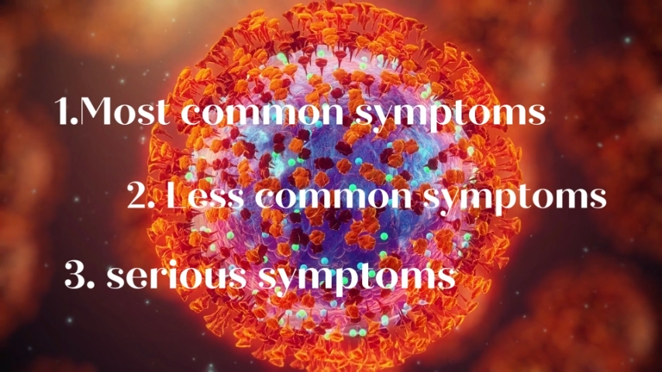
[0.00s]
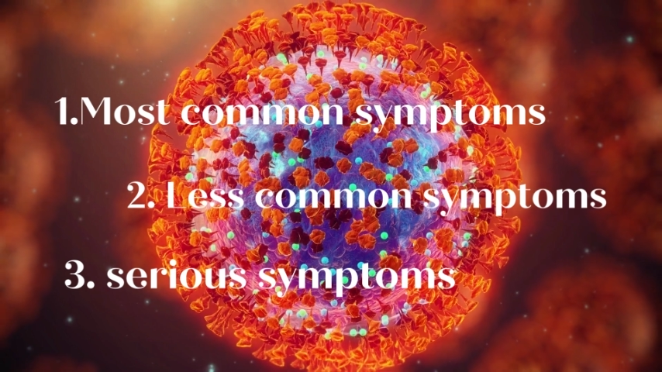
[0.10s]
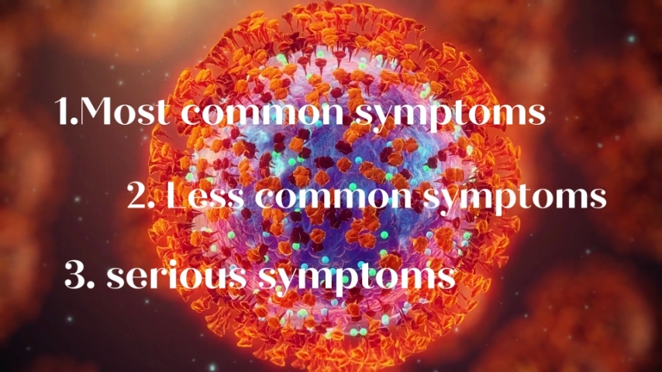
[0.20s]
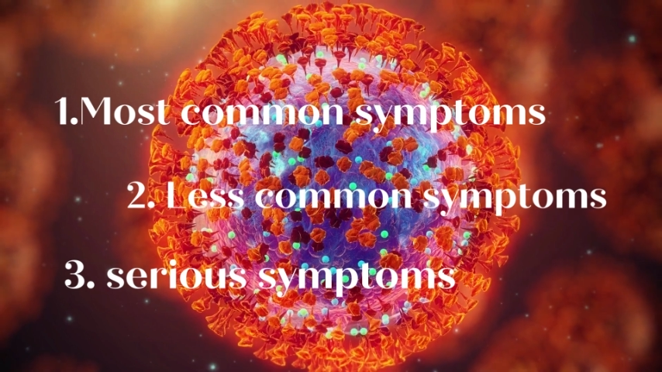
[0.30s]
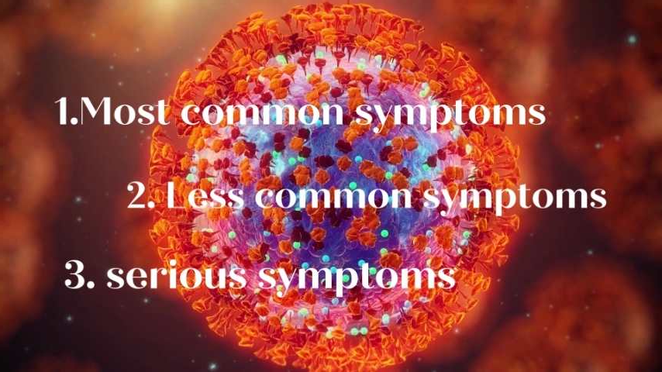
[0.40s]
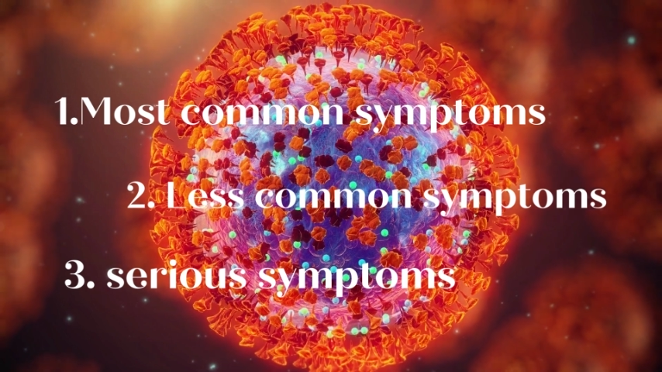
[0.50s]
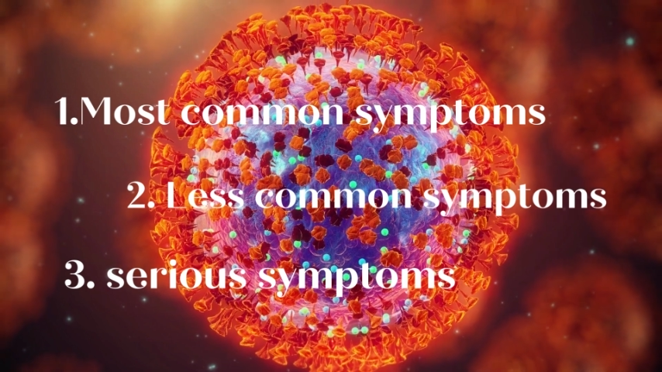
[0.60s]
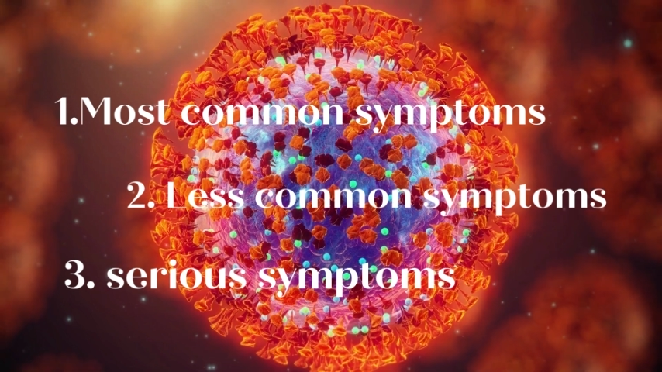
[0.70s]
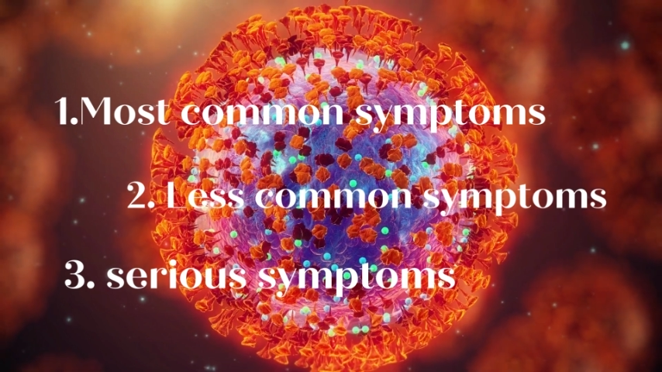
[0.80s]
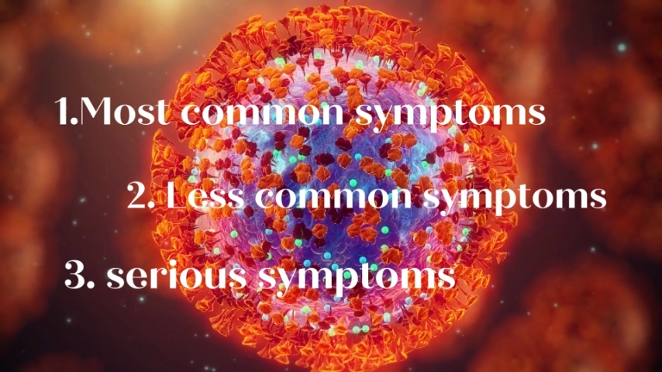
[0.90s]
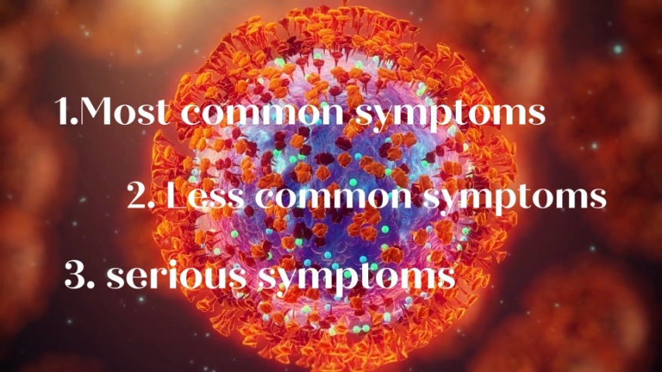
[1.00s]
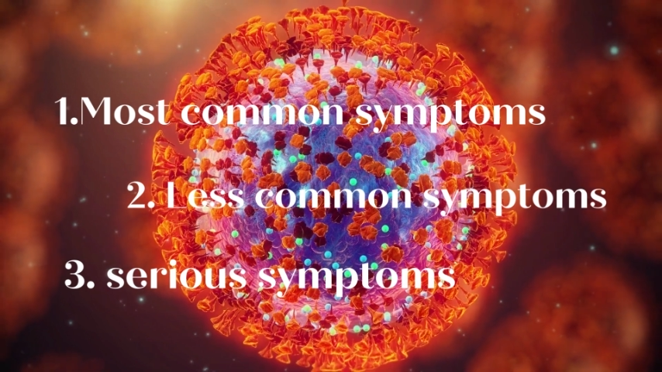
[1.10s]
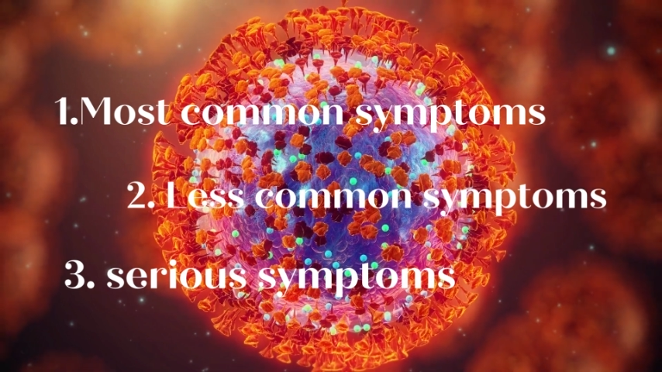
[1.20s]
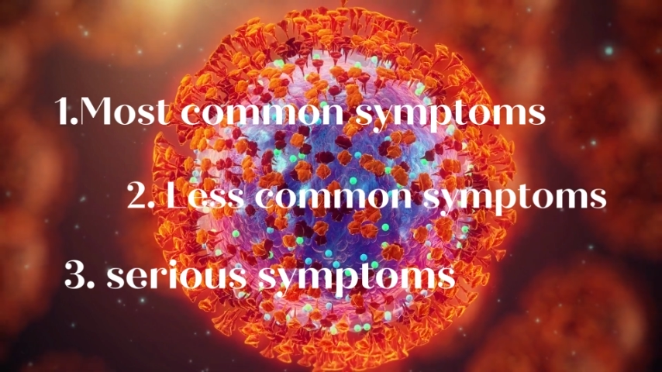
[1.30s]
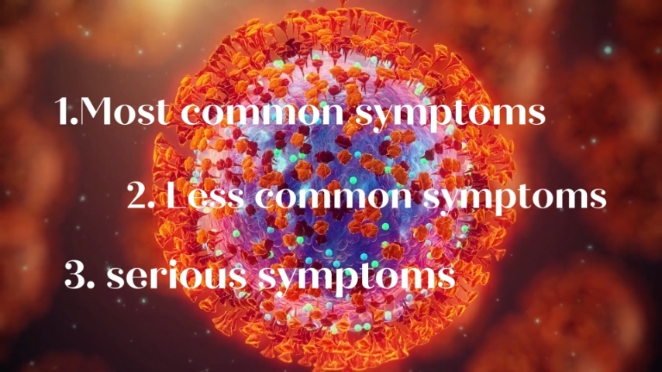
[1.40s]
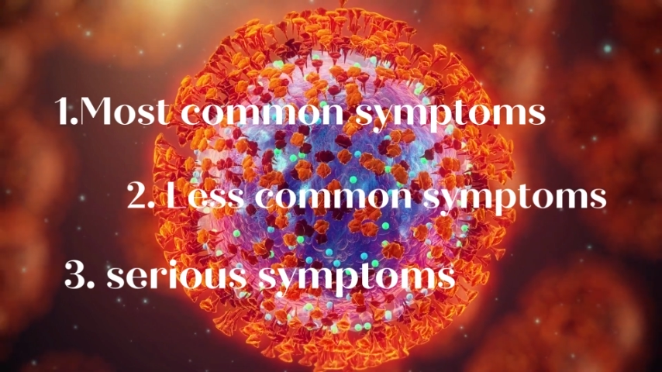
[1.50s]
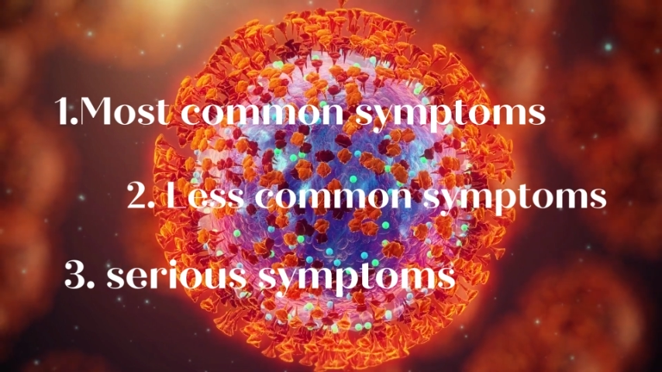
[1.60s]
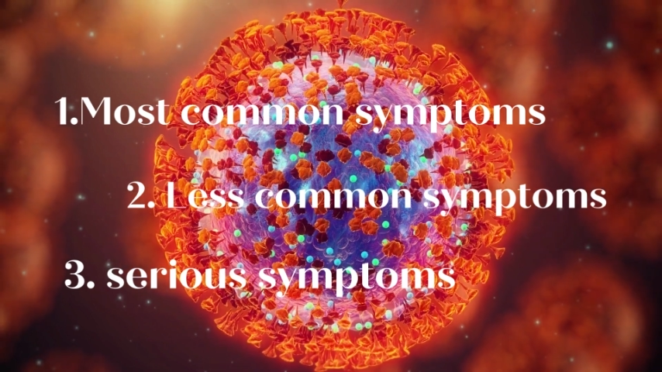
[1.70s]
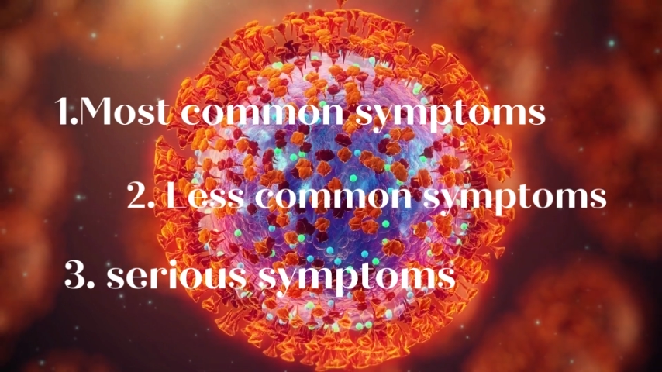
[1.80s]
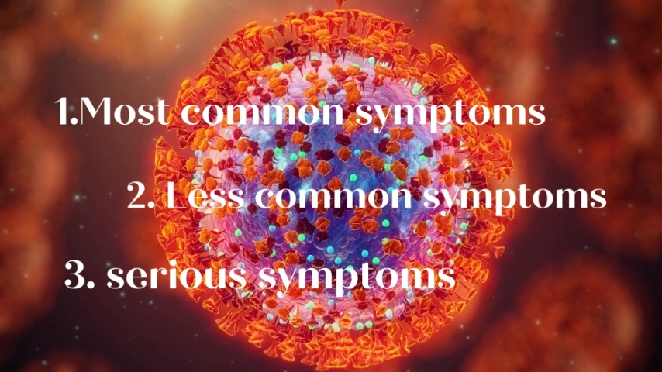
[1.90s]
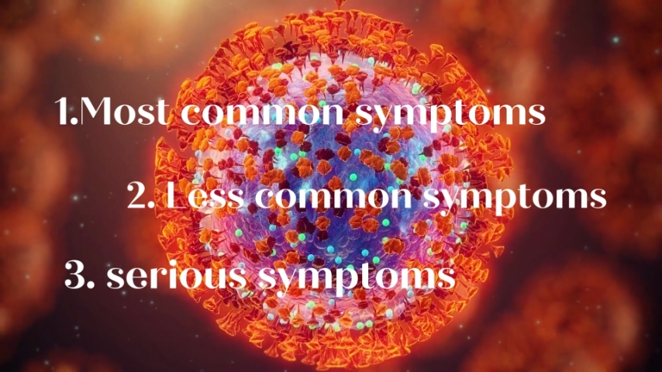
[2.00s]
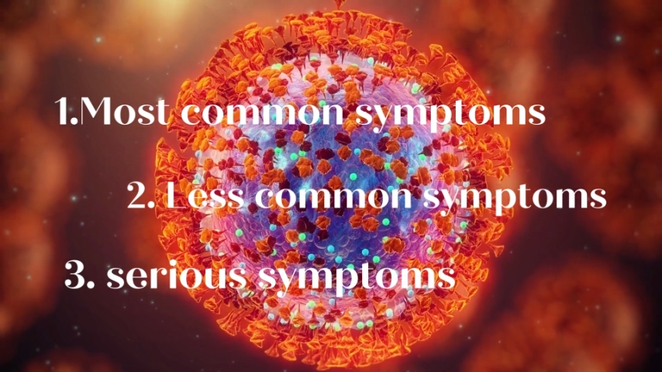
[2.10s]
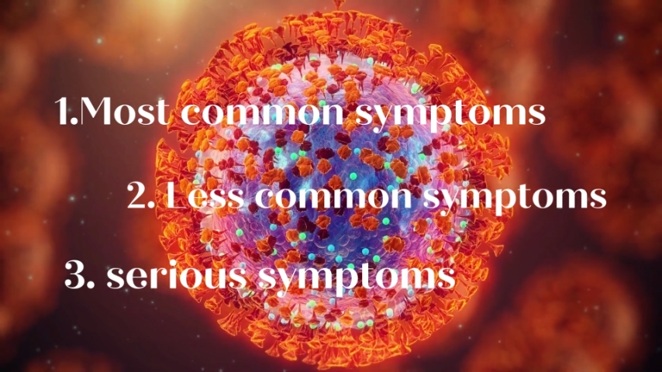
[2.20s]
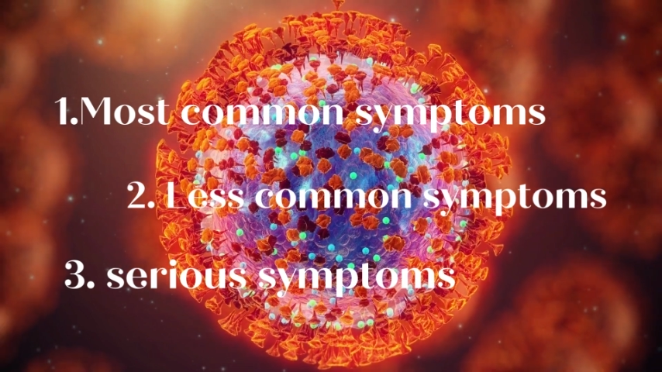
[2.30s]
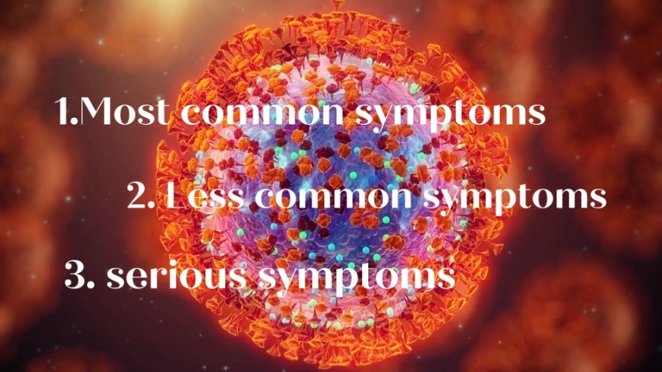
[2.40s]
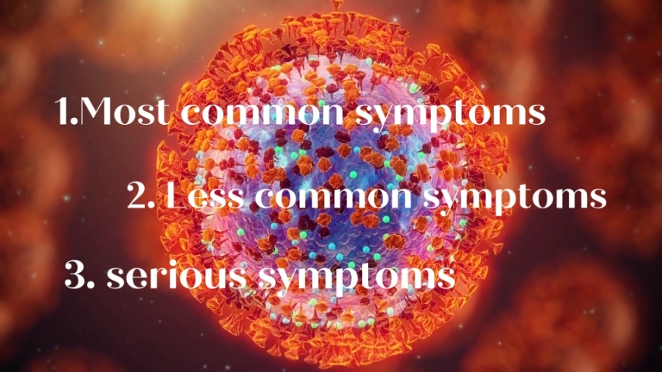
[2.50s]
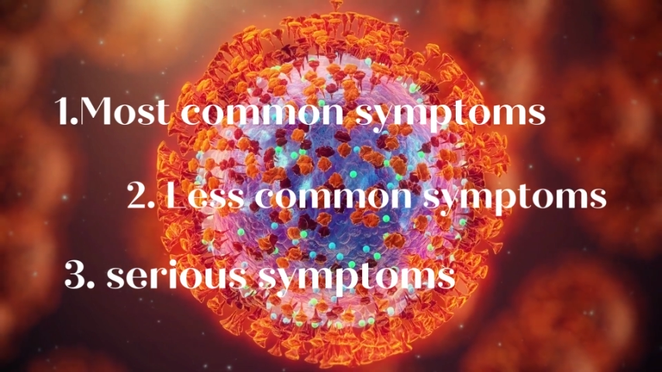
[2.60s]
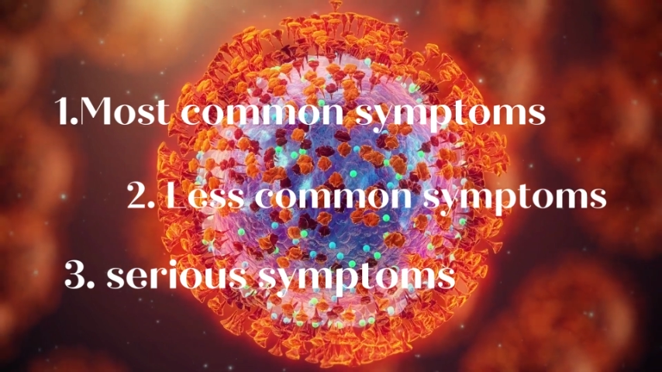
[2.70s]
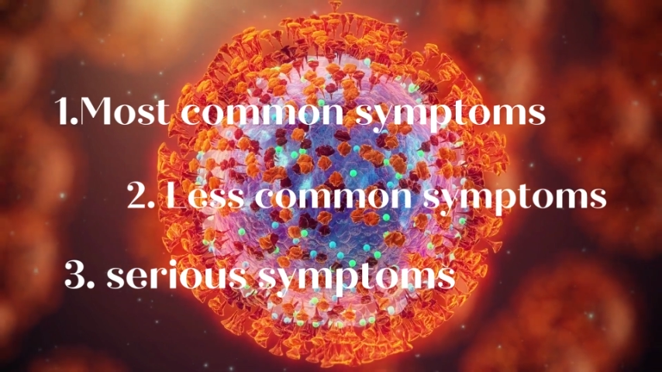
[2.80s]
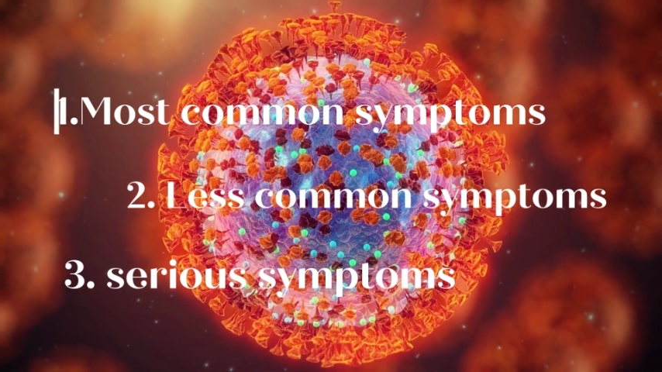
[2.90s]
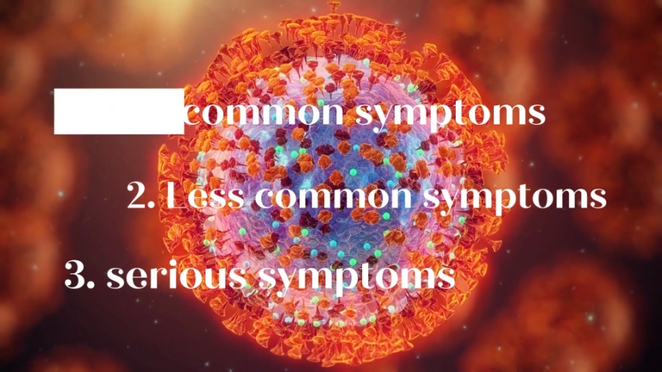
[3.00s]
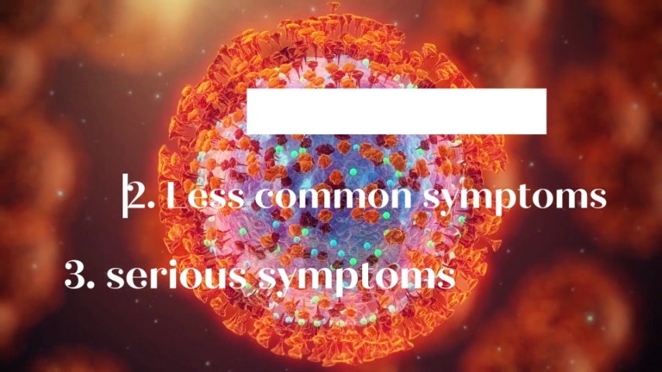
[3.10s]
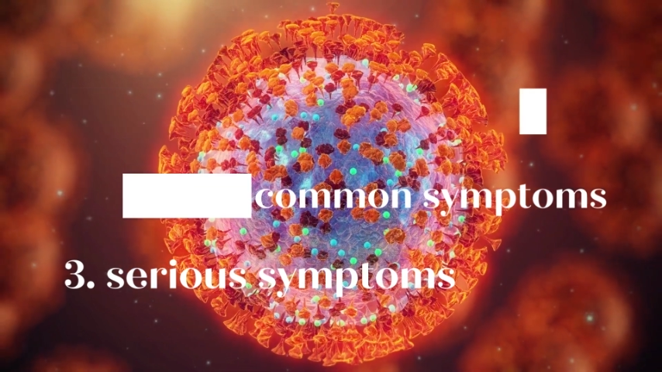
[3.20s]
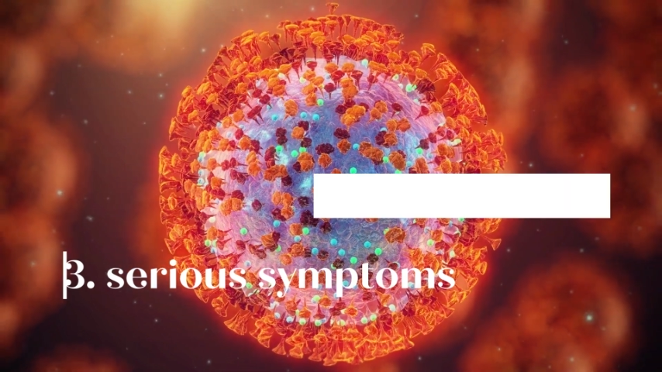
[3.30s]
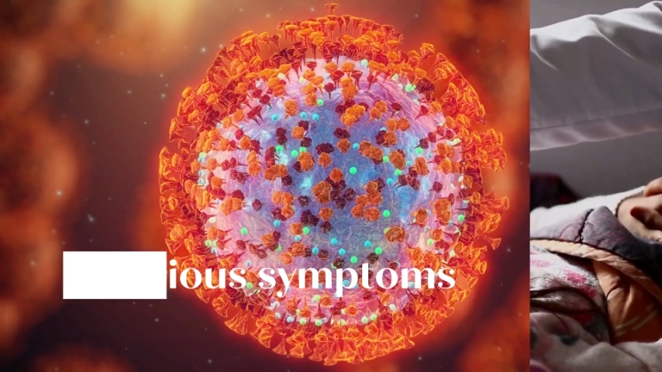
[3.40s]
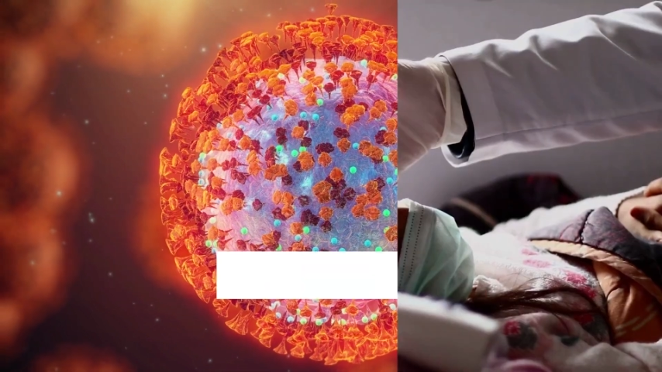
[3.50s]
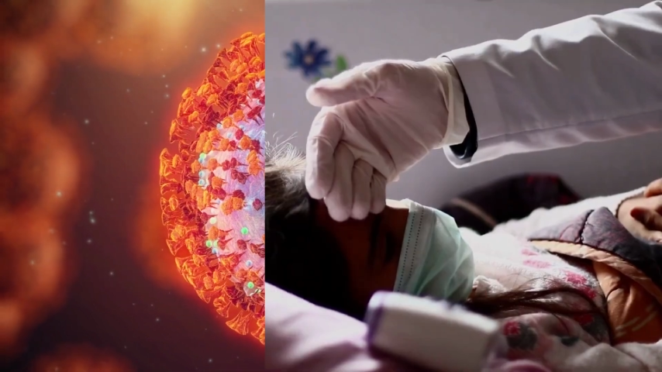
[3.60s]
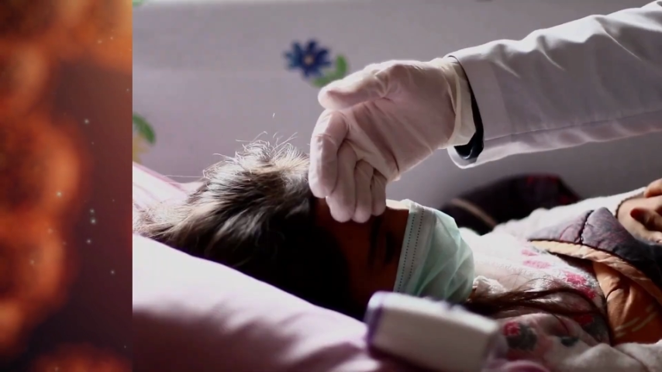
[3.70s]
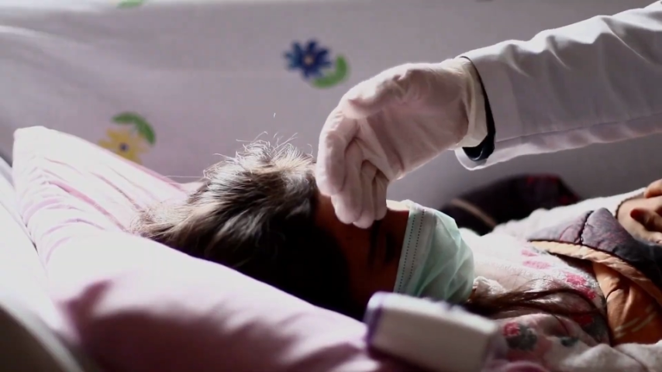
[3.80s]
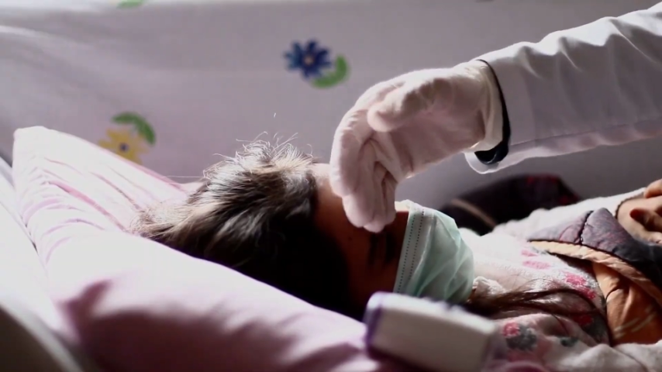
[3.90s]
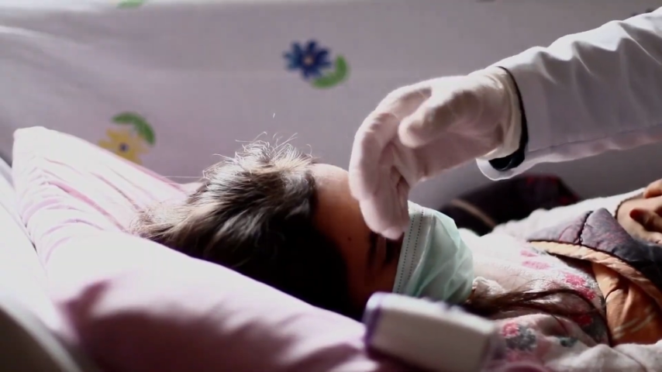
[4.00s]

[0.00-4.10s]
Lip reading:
[unreadable: no face in view]